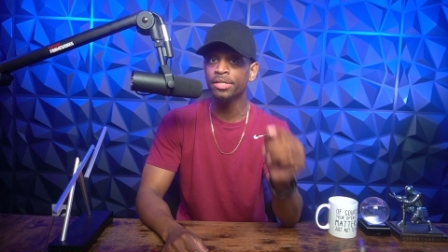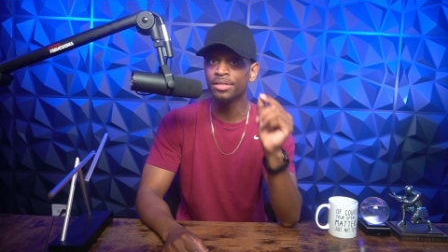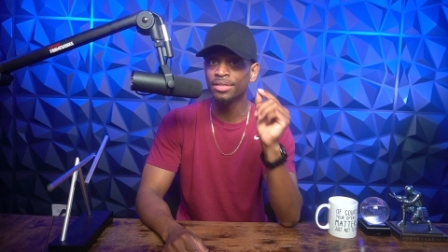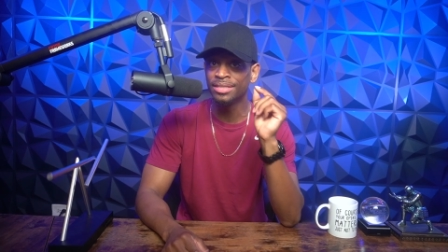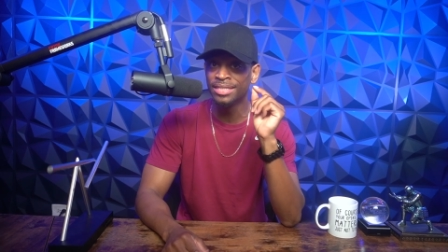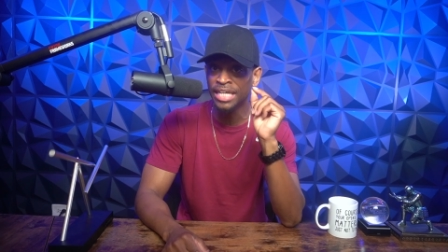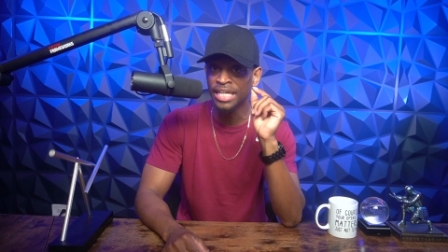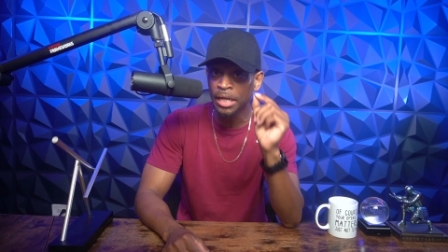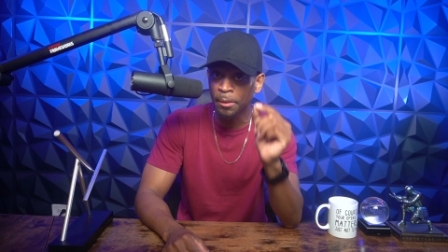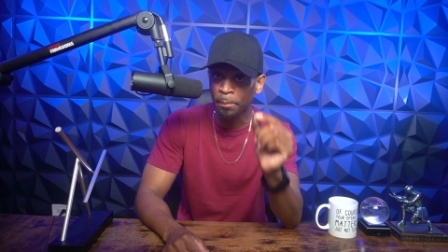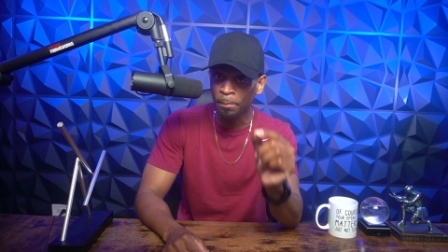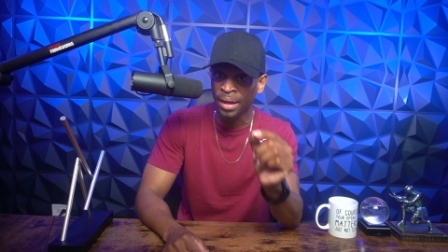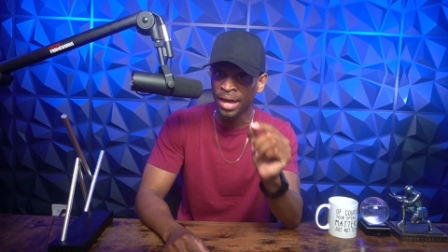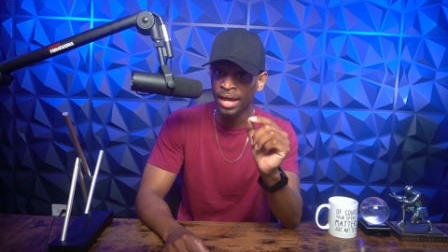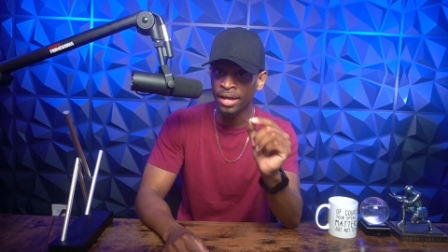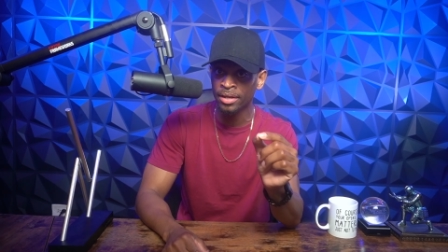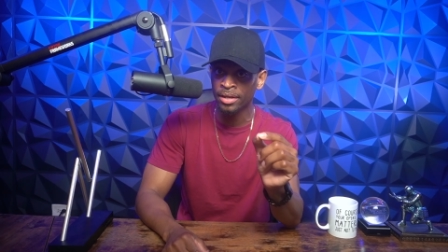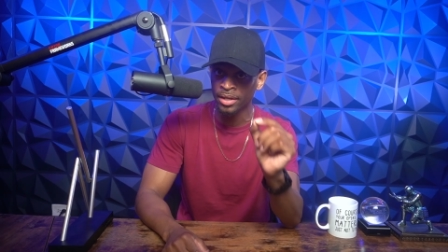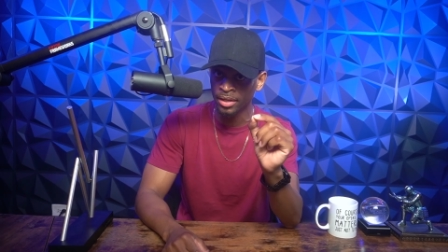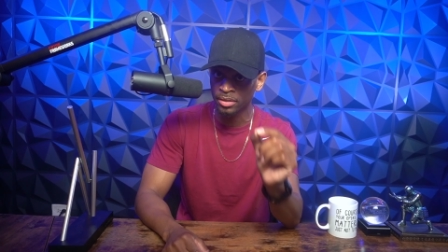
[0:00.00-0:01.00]

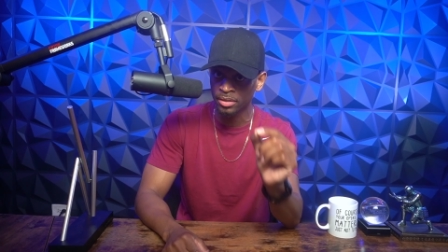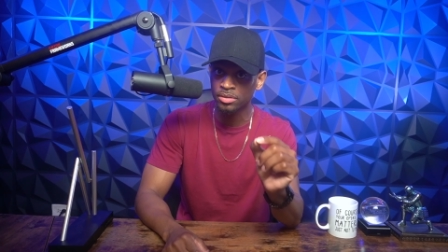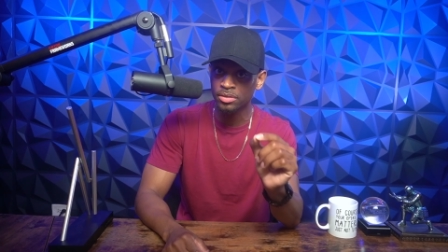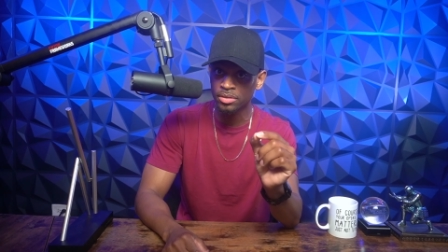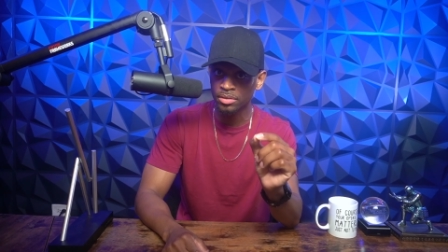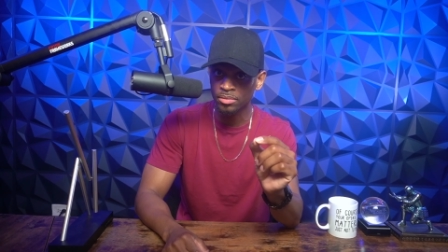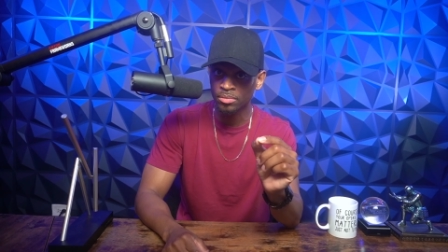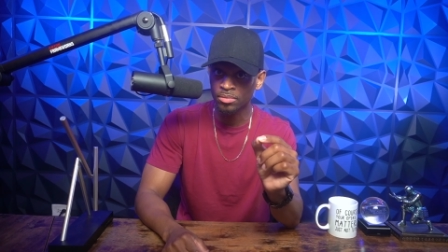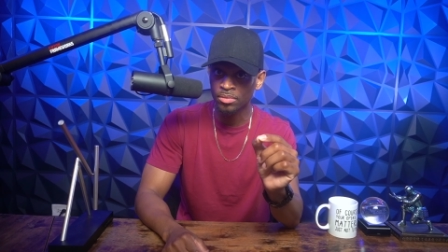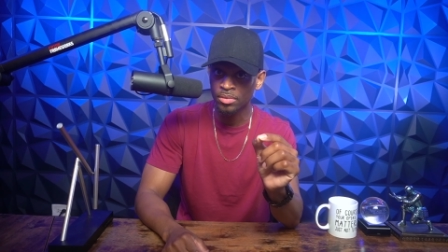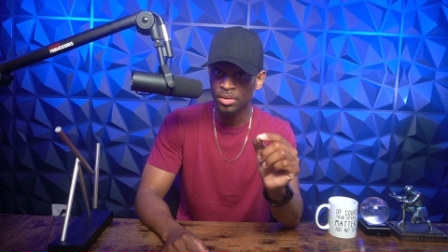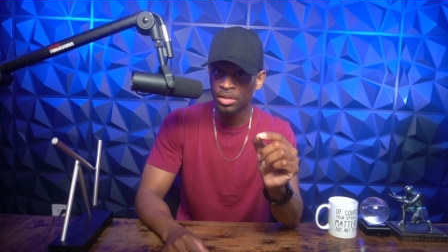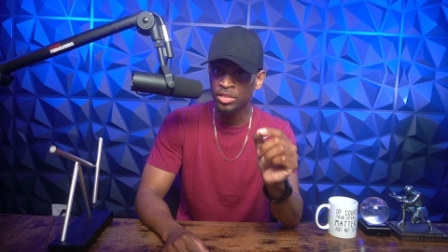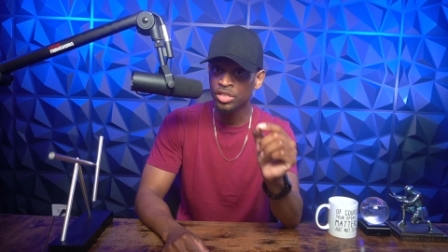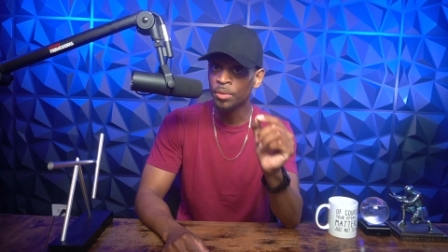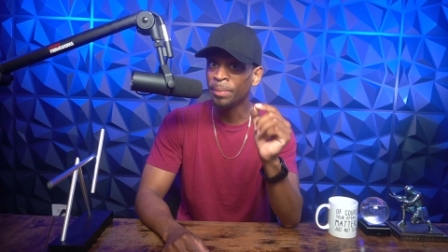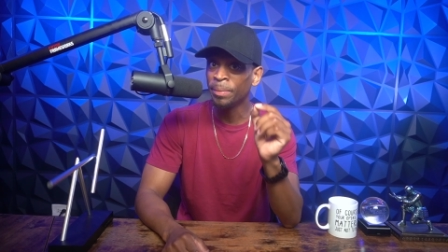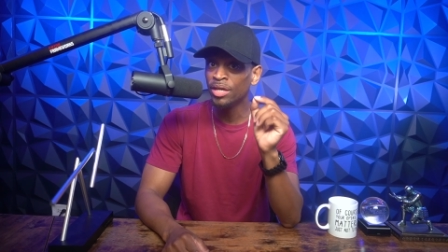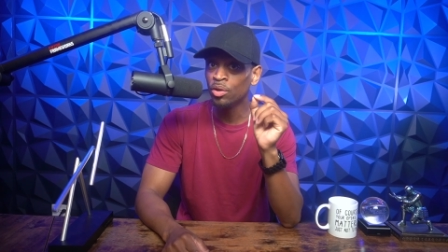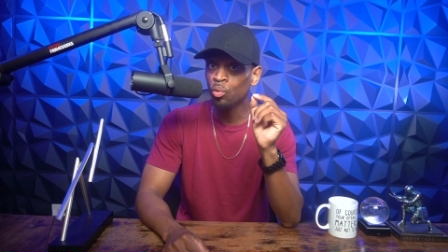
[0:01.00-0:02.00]
dependent, to
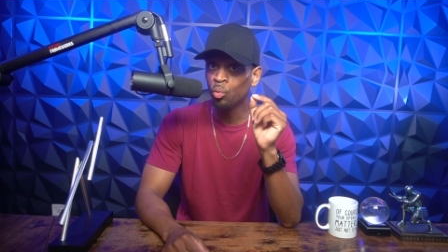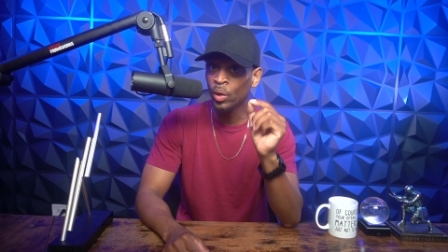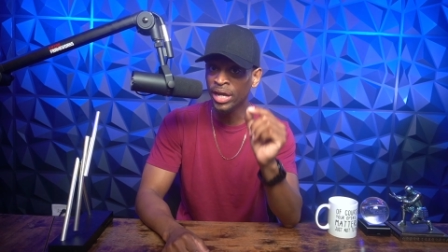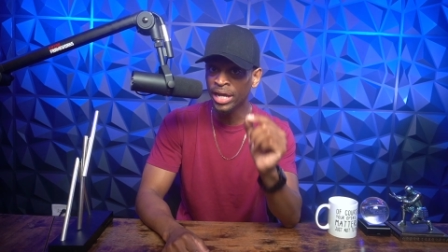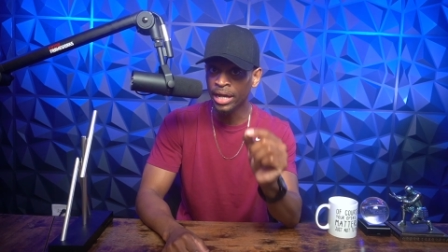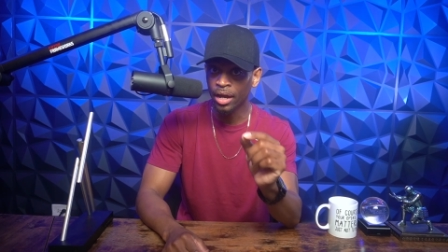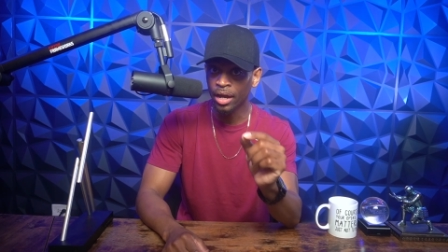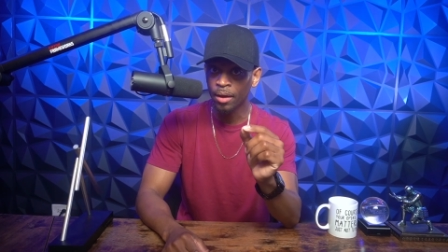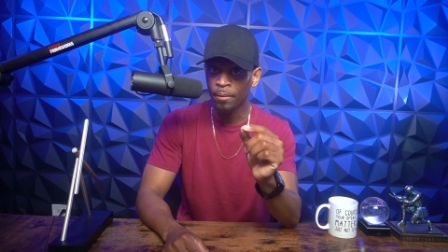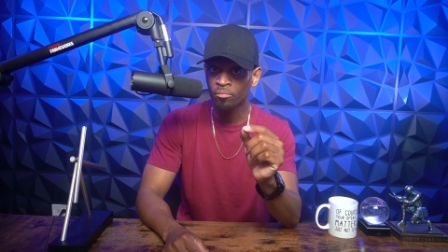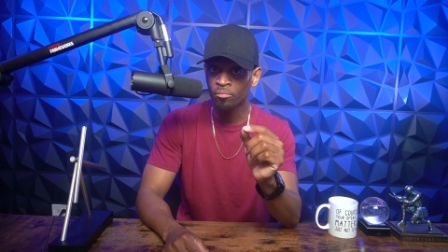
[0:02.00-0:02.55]
be weak,